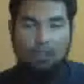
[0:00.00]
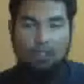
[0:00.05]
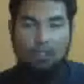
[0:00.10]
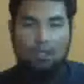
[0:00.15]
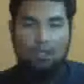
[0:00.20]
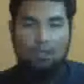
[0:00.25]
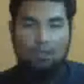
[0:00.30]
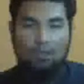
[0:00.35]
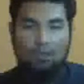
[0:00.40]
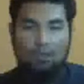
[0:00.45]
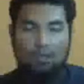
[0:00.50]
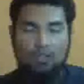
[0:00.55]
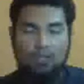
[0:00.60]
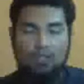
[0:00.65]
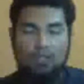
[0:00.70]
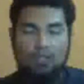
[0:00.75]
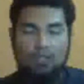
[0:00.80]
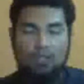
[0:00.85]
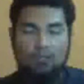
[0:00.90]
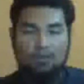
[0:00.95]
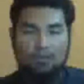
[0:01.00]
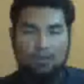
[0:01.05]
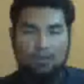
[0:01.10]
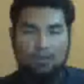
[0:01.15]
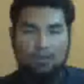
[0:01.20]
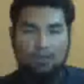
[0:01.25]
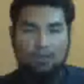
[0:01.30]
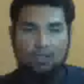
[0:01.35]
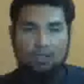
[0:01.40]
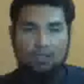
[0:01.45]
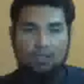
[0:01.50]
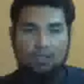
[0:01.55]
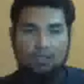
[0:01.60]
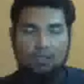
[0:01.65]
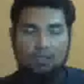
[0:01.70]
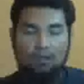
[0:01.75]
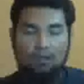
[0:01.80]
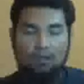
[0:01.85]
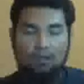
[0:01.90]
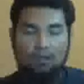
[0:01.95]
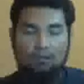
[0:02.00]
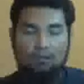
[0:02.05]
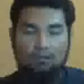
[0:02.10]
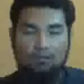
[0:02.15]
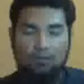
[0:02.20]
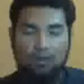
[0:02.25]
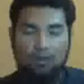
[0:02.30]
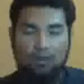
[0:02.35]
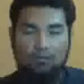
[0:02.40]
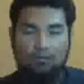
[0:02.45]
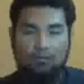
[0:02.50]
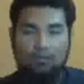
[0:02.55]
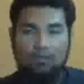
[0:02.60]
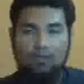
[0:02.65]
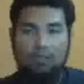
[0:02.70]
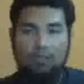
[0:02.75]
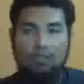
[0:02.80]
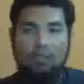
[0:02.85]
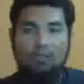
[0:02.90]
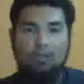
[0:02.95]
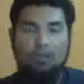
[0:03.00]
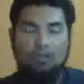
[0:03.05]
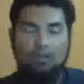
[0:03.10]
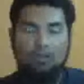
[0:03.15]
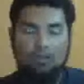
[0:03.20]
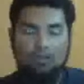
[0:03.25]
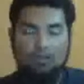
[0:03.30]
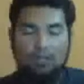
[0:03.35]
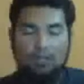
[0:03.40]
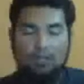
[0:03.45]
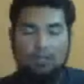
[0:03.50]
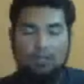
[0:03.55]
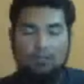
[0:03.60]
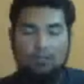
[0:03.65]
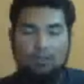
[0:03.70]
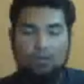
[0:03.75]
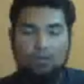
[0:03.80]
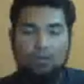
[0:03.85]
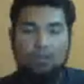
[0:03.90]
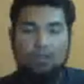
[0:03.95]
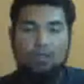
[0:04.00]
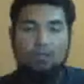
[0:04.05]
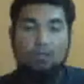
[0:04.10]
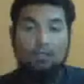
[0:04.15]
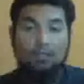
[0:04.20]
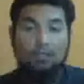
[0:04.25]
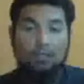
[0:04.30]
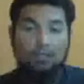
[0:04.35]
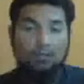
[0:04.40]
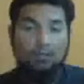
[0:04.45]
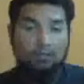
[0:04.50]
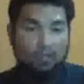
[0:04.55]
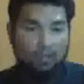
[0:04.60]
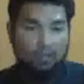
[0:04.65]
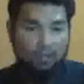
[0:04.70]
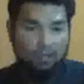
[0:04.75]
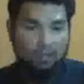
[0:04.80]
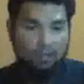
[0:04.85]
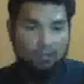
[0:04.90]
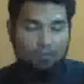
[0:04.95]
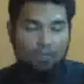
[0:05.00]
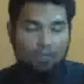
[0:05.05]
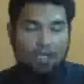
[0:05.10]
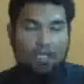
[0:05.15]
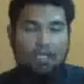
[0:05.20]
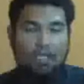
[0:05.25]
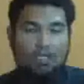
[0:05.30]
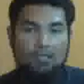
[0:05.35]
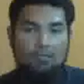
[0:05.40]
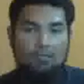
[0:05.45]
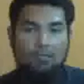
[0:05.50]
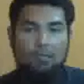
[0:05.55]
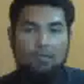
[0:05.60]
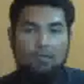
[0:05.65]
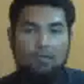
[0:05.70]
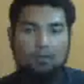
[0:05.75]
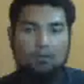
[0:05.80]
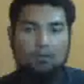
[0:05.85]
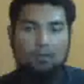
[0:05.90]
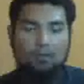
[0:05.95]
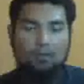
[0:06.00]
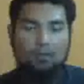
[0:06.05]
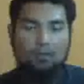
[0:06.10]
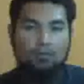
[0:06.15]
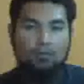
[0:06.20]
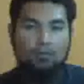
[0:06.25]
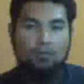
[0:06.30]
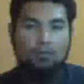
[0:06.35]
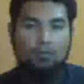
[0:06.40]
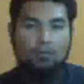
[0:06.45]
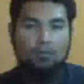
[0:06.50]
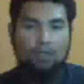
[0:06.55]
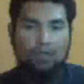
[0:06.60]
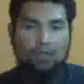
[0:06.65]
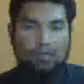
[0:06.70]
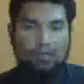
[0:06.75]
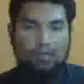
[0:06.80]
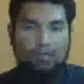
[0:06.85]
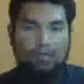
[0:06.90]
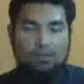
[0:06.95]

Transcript: Al-Quran, especially uh, for Al-Fatiha, because especially at this Al-Fatiha is part of your prayers.